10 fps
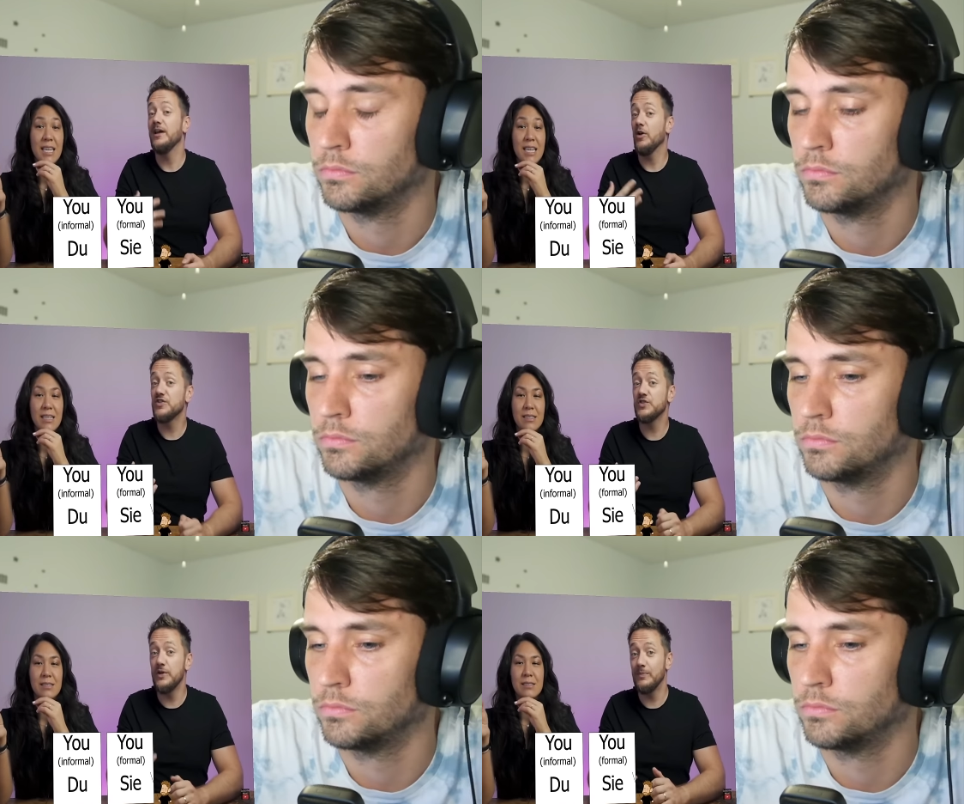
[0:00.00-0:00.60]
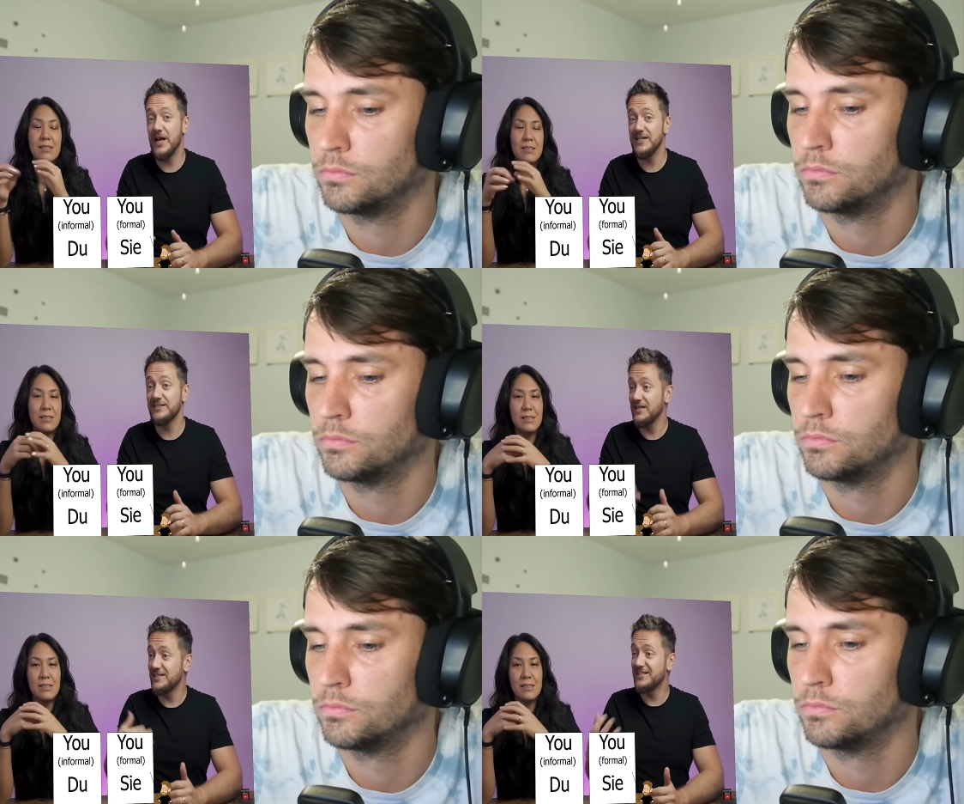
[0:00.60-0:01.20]
Speaker 1: It also implies
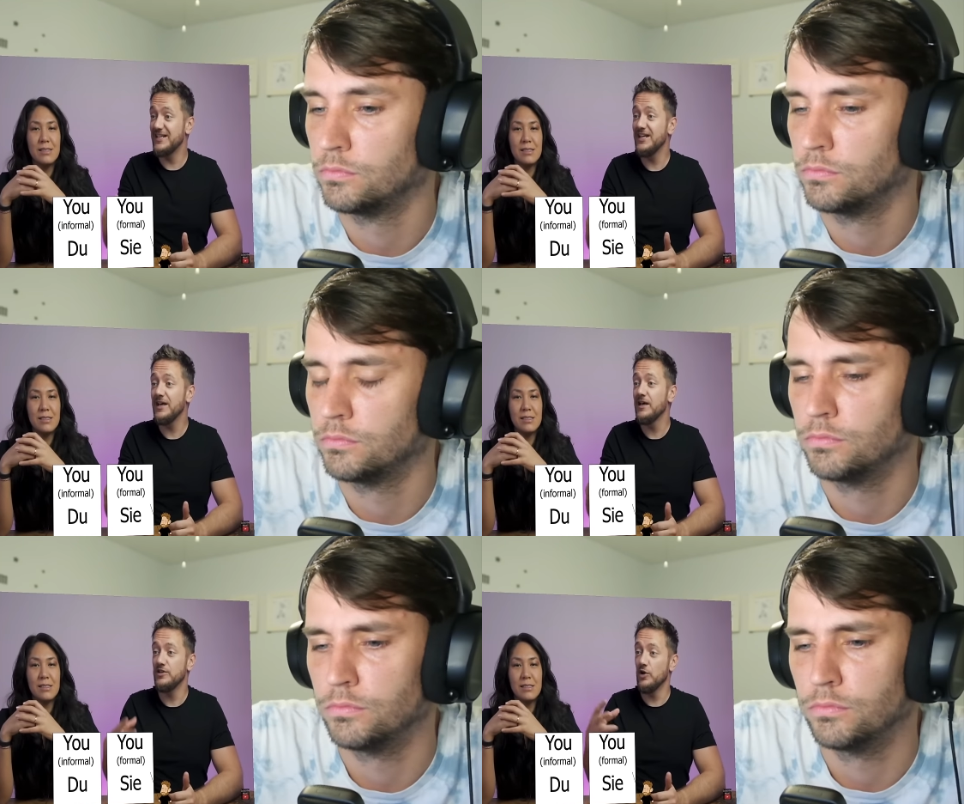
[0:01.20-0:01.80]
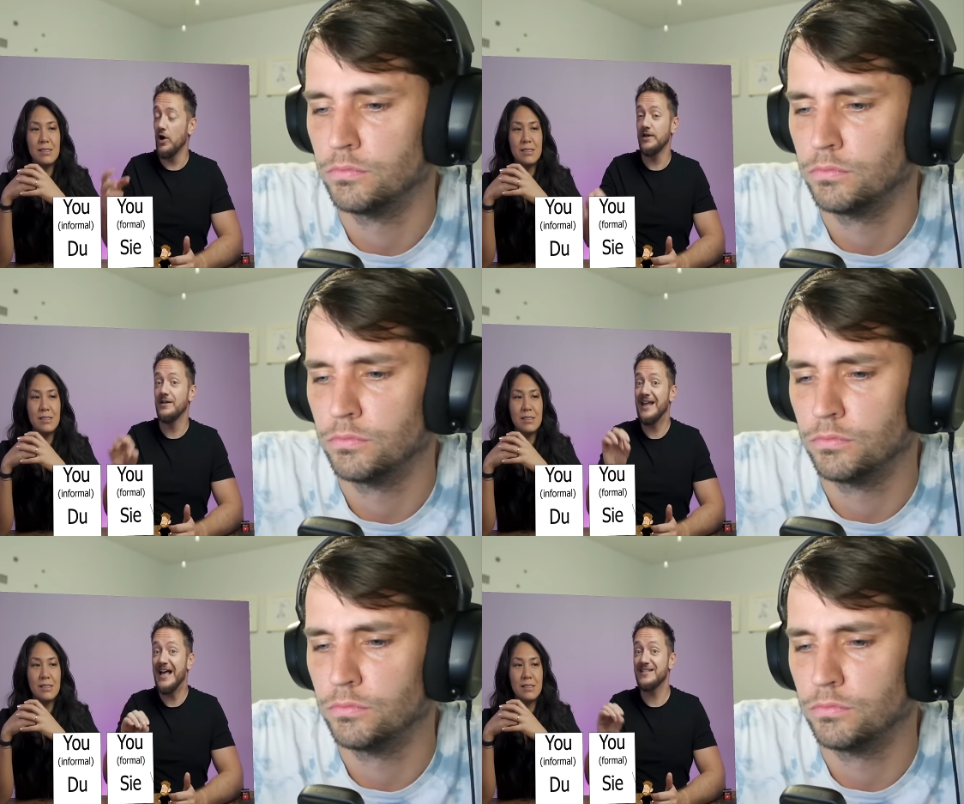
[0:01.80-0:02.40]
that sie, you're on
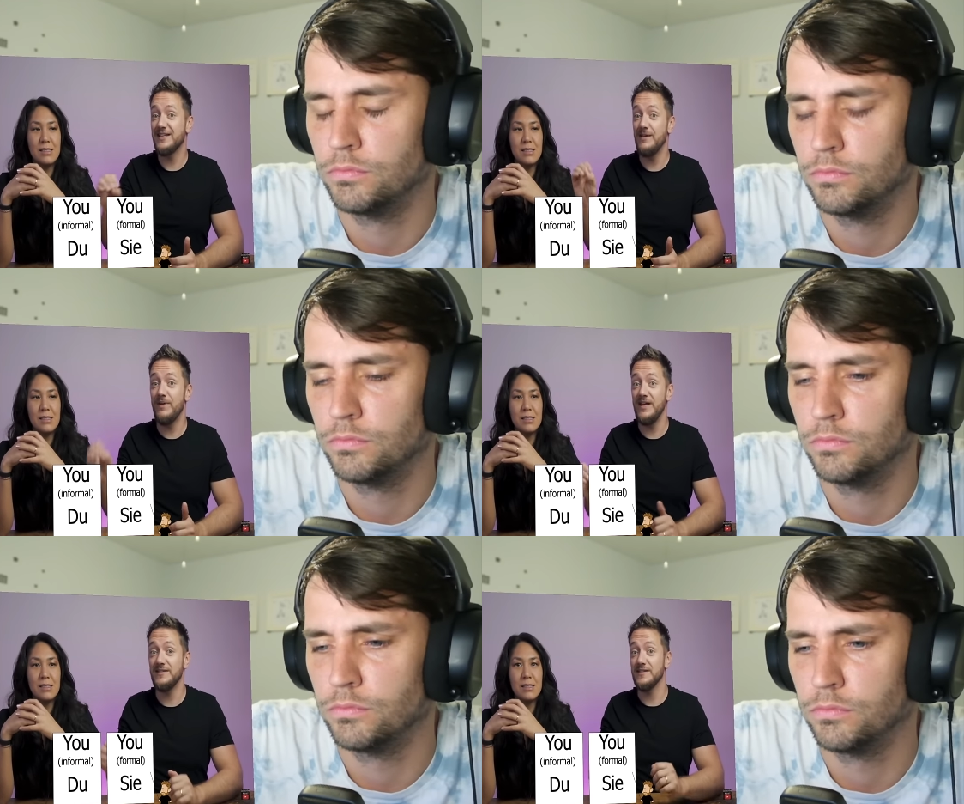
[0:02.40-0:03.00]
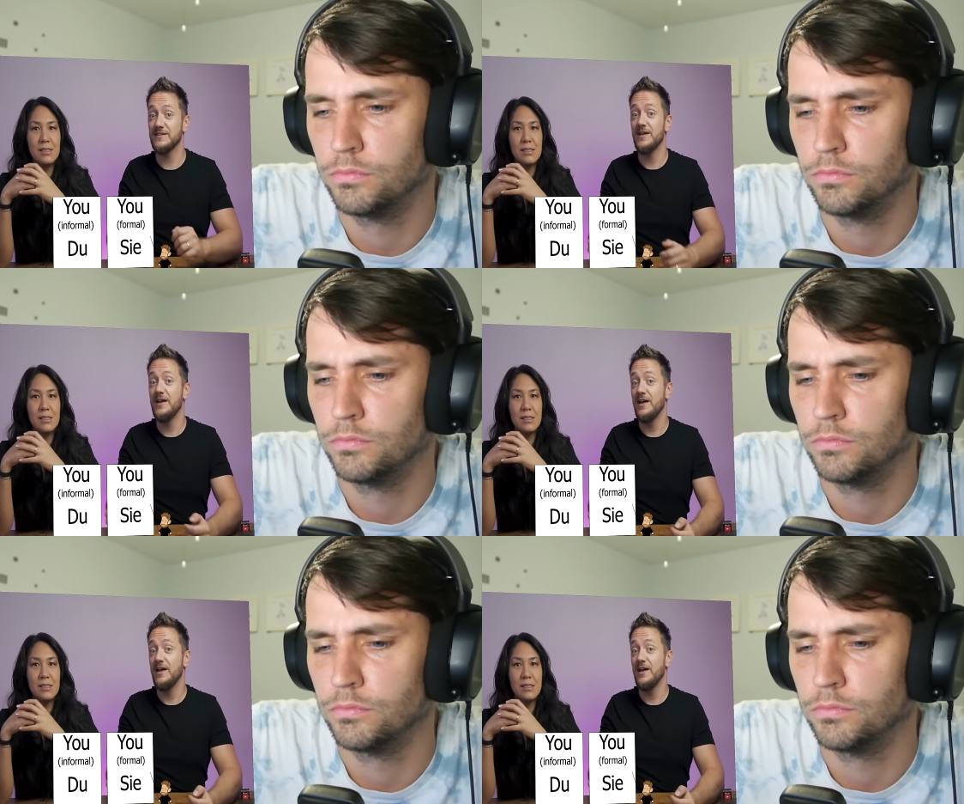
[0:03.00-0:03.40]
a last name basis.